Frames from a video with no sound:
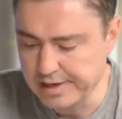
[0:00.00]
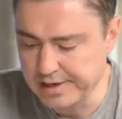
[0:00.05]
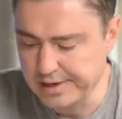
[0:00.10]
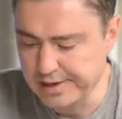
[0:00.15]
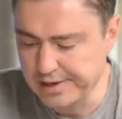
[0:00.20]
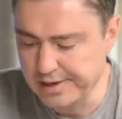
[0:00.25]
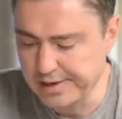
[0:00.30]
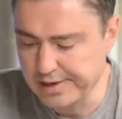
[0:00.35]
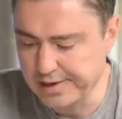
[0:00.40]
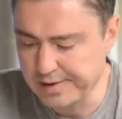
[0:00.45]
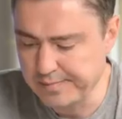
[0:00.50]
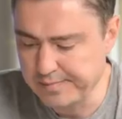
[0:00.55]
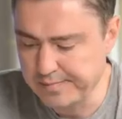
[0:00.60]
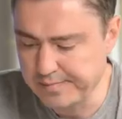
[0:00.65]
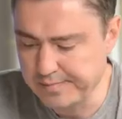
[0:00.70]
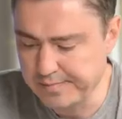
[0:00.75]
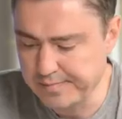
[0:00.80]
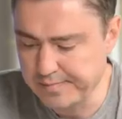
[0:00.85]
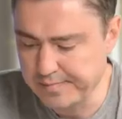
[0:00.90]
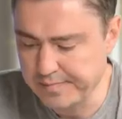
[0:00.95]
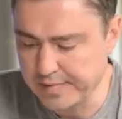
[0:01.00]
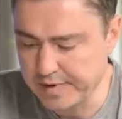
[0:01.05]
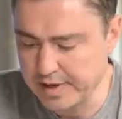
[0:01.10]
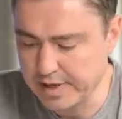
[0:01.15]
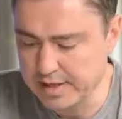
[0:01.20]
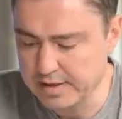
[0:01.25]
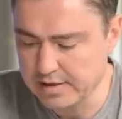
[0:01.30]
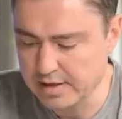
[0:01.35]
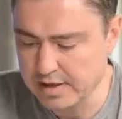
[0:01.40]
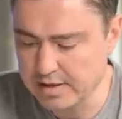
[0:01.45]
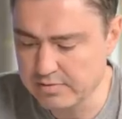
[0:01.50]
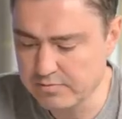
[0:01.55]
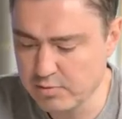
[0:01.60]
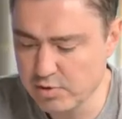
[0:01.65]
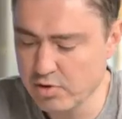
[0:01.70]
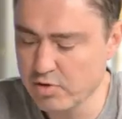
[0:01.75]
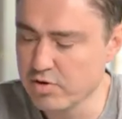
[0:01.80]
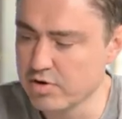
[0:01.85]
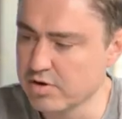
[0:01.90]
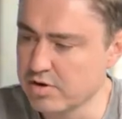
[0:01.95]
Um, and, and
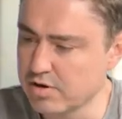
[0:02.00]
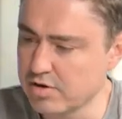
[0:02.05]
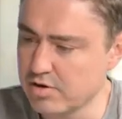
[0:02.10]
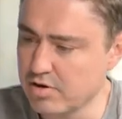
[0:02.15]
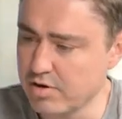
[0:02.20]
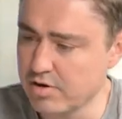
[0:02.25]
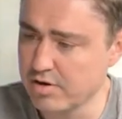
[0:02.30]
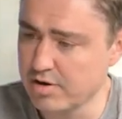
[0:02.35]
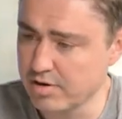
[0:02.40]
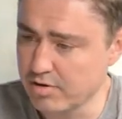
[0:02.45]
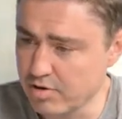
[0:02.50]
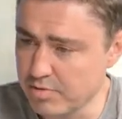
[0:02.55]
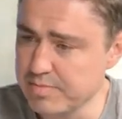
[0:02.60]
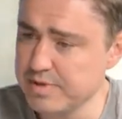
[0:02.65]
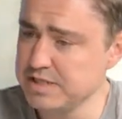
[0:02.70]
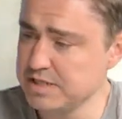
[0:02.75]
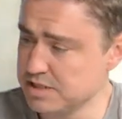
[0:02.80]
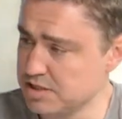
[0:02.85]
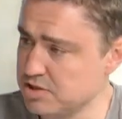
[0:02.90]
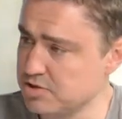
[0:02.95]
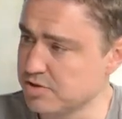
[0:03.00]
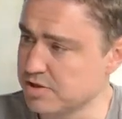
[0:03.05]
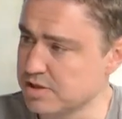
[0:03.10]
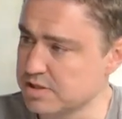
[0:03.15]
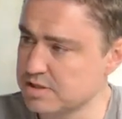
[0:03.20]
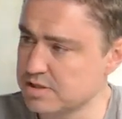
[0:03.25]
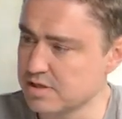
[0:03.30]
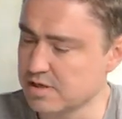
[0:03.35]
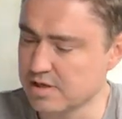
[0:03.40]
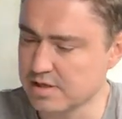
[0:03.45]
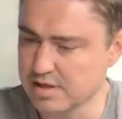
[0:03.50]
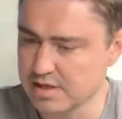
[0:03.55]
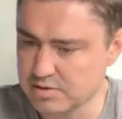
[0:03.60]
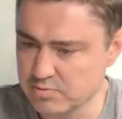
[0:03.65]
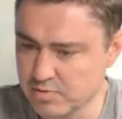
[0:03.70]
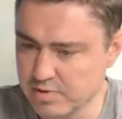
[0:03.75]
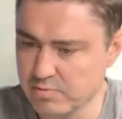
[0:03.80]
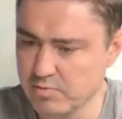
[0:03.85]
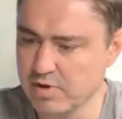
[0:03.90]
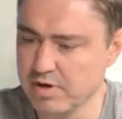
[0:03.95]
we all co committed to this, uh,
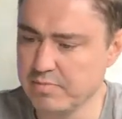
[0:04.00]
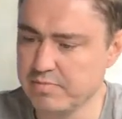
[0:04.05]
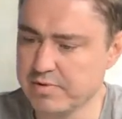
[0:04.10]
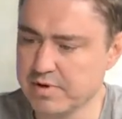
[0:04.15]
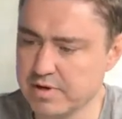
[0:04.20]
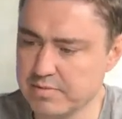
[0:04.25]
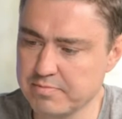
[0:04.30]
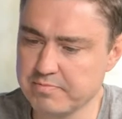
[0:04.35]
that we will